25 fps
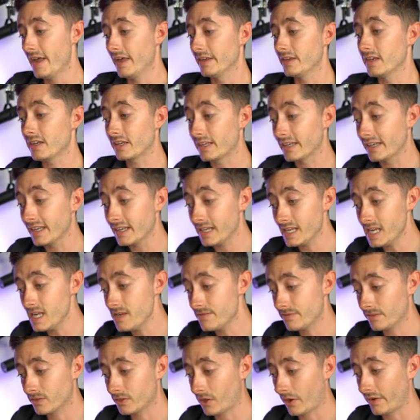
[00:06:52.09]
You can
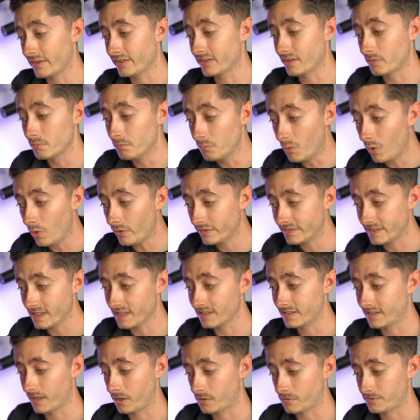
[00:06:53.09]
even go into more
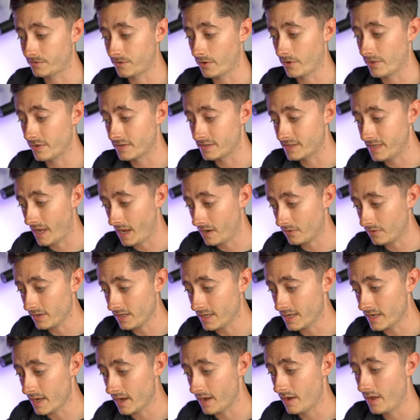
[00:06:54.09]
detail further down
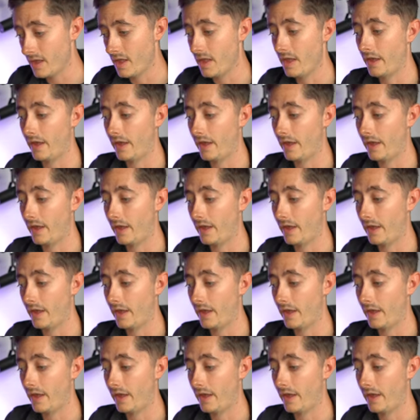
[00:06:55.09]
here